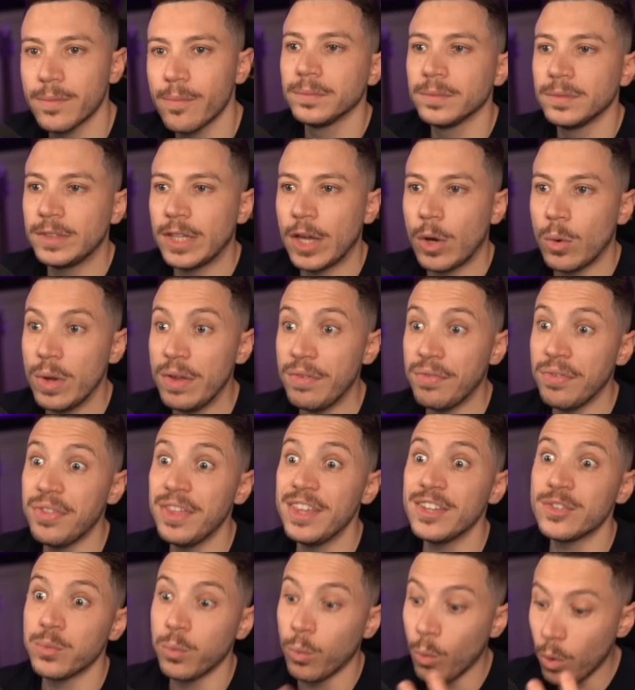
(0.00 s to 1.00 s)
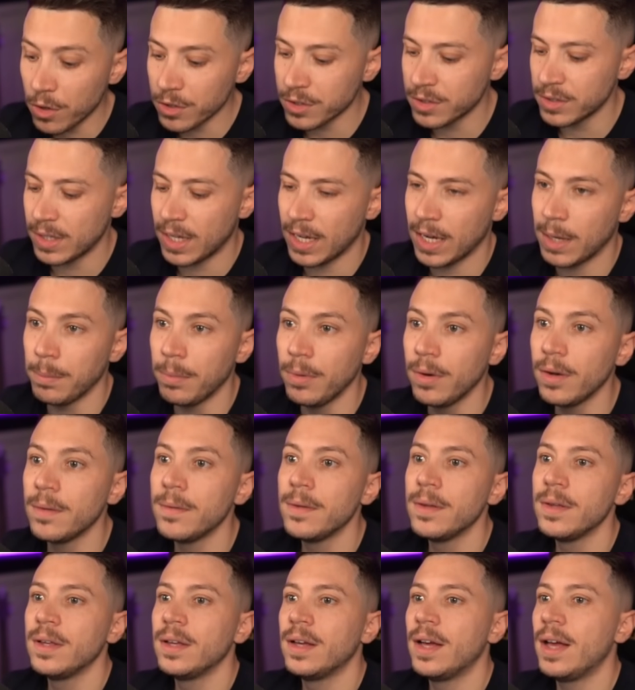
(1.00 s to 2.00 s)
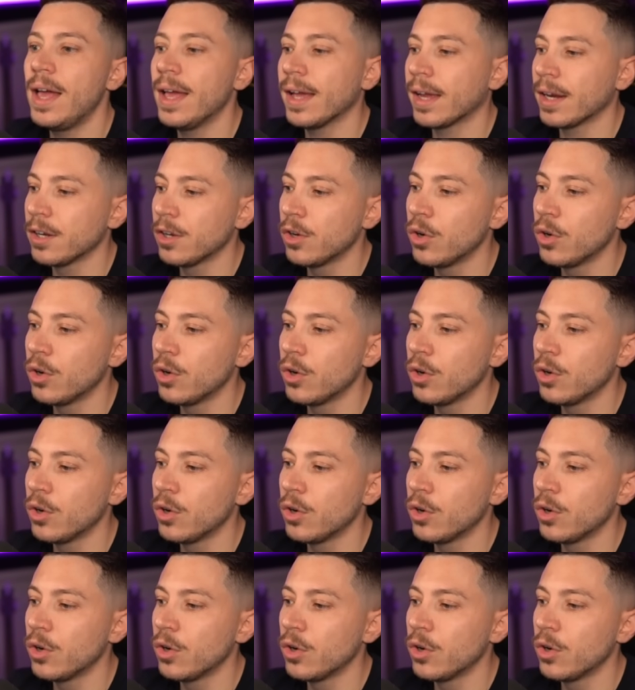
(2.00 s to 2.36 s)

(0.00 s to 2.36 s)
Now, if this was nullable, I can